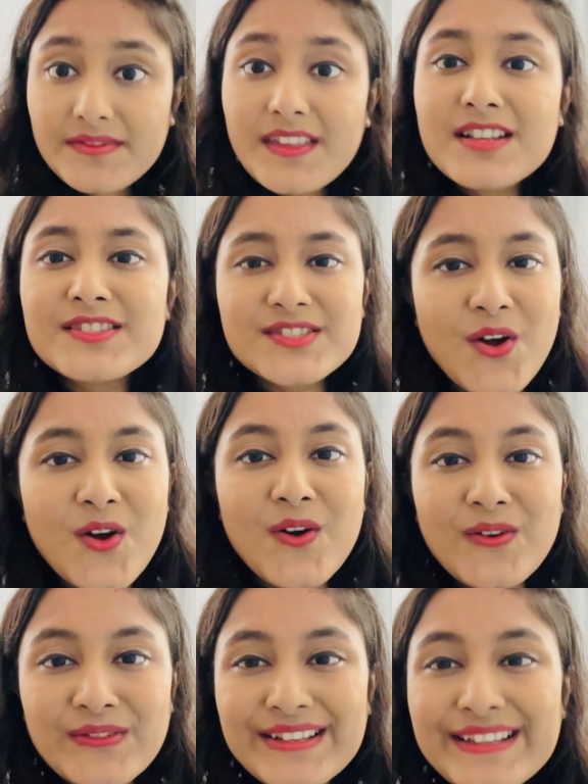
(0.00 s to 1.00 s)
So,
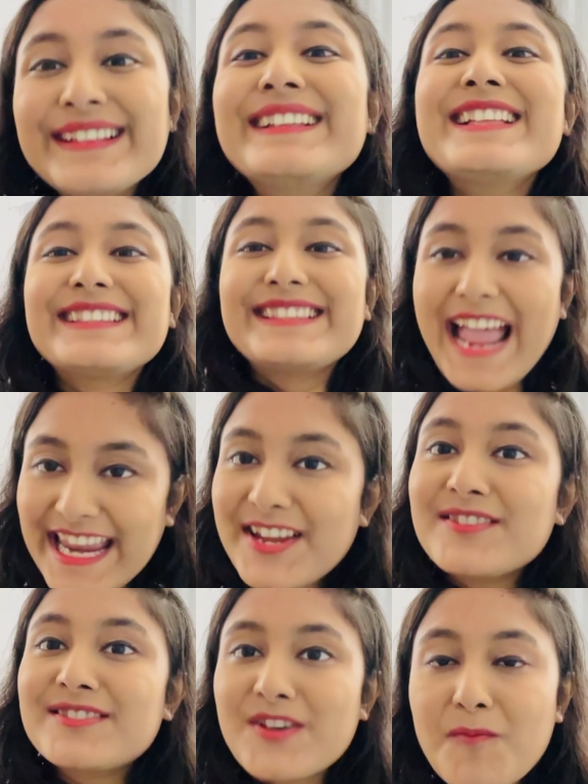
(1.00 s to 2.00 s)
thank
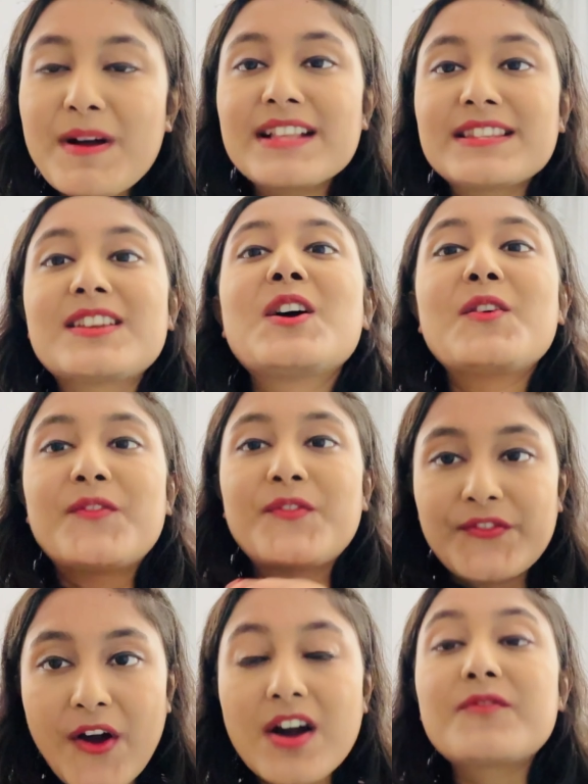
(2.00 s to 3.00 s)
you so much
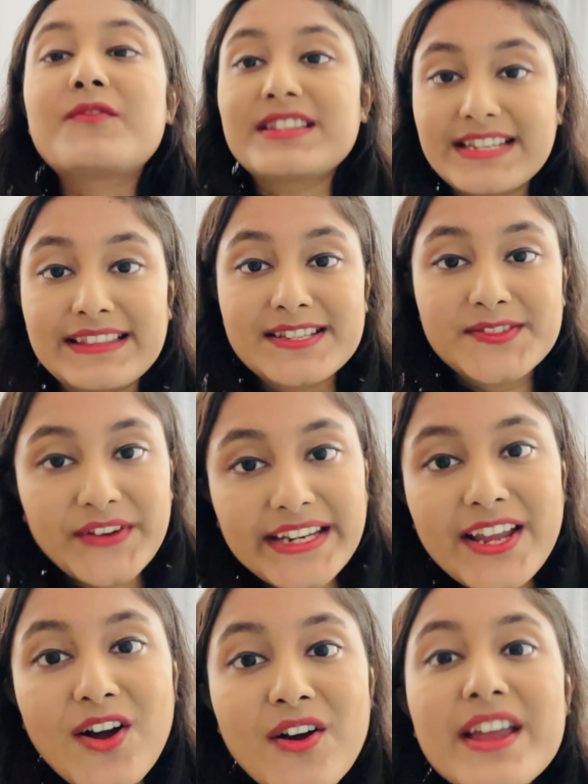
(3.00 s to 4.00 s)
for watching this
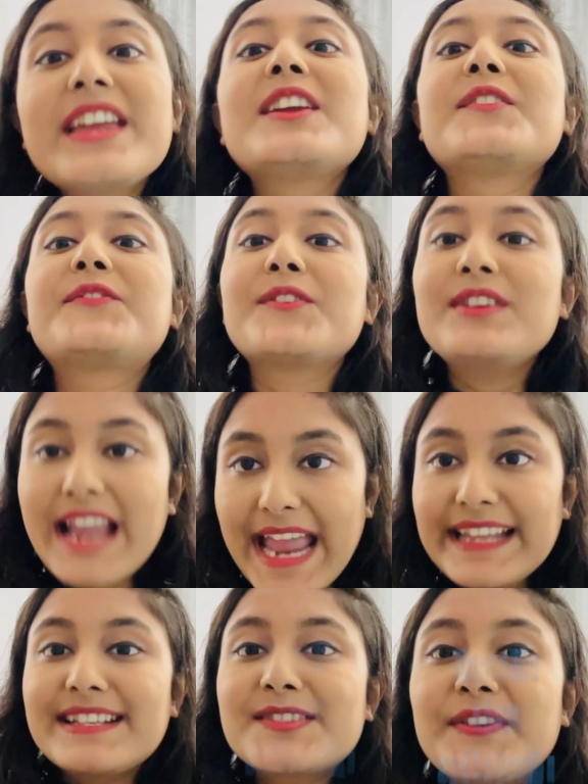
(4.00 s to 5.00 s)
video. If you
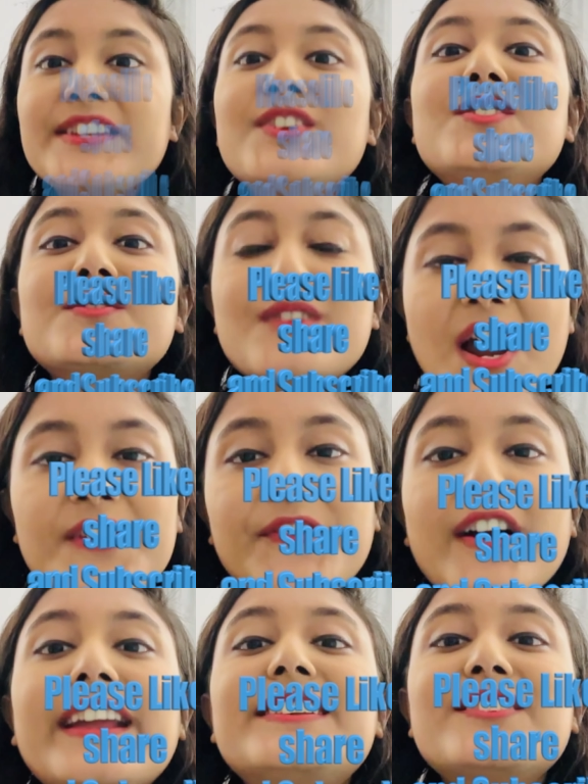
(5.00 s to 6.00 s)
like this video, do not
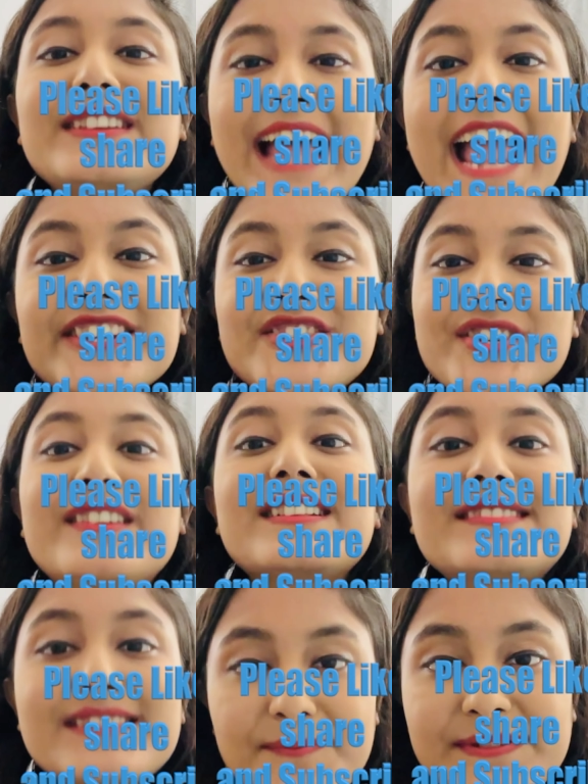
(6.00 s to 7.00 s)
forget to like, share and
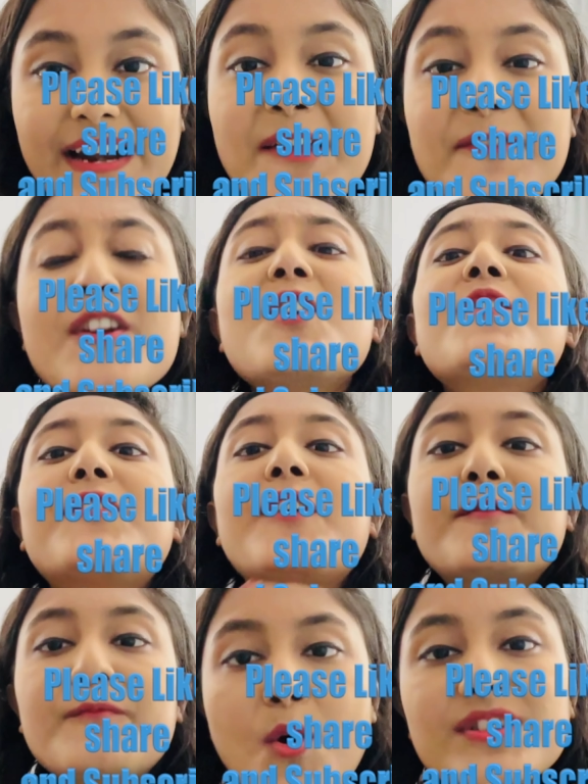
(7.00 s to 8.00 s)
subscribe for
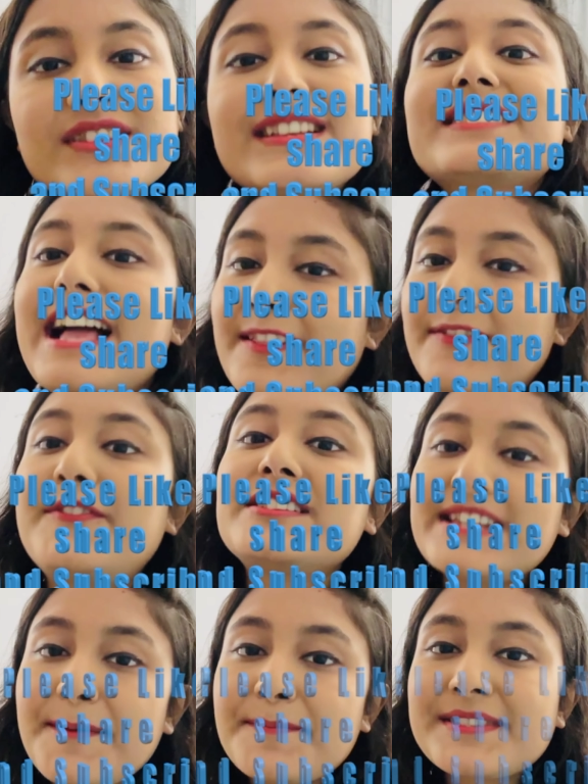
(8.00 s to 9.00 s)
more such helpful
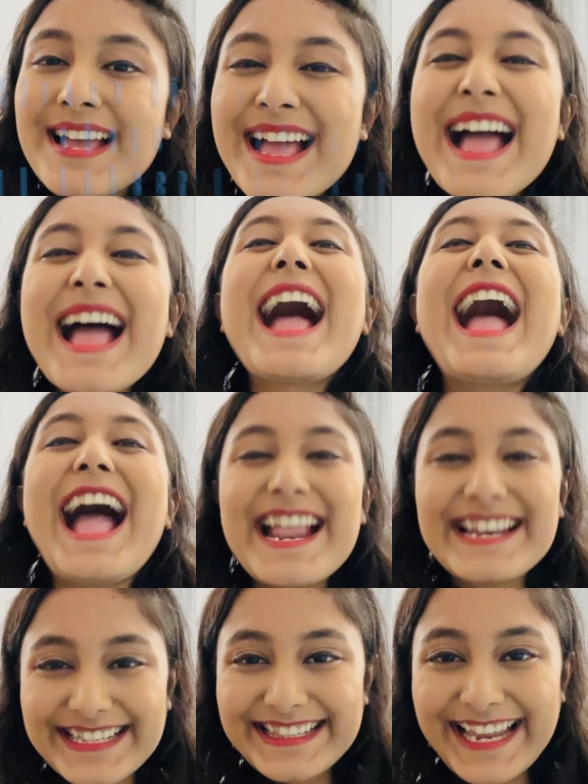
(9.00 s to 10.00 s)
tips.
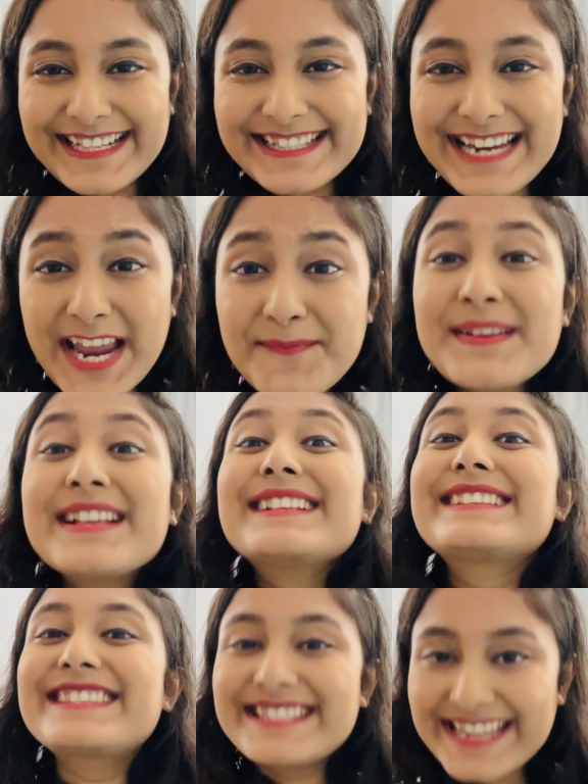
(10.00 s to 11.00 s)
Until next time,
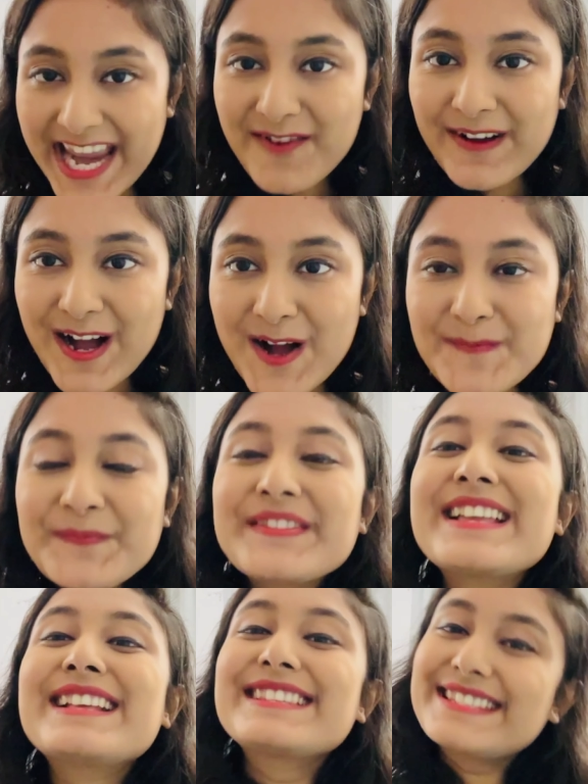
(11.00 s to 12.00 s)
stay warm,
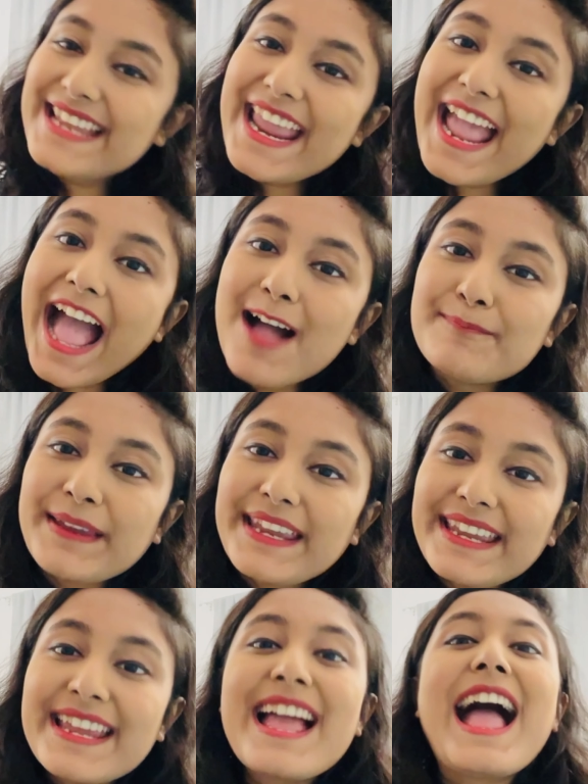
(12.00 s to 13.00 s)
stay
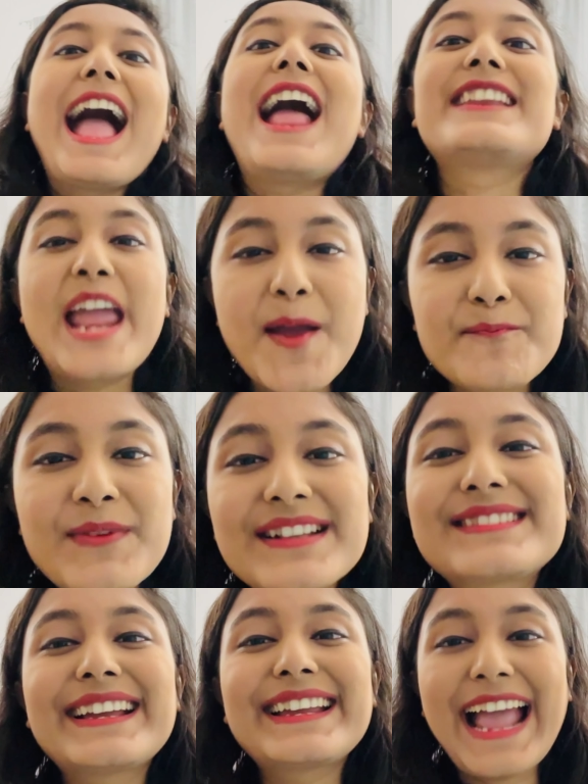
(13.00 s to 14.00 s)
happy and embrace
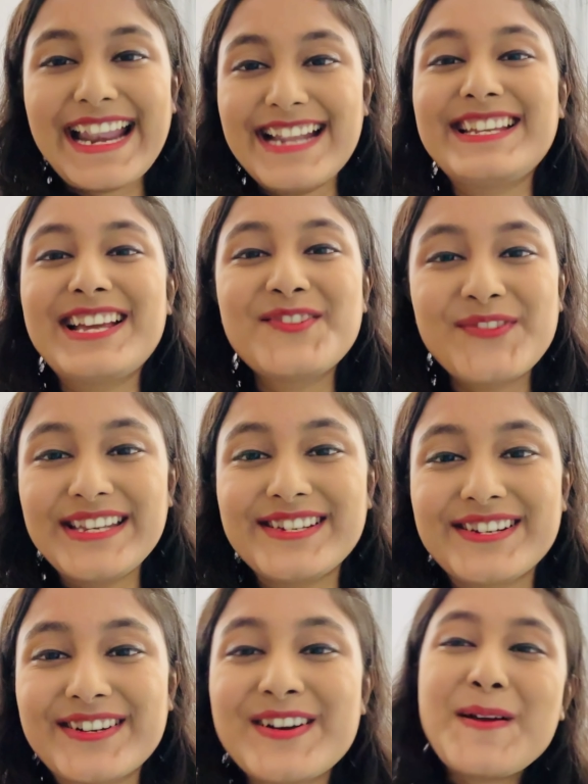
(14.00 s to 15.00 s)
the Canadian winter.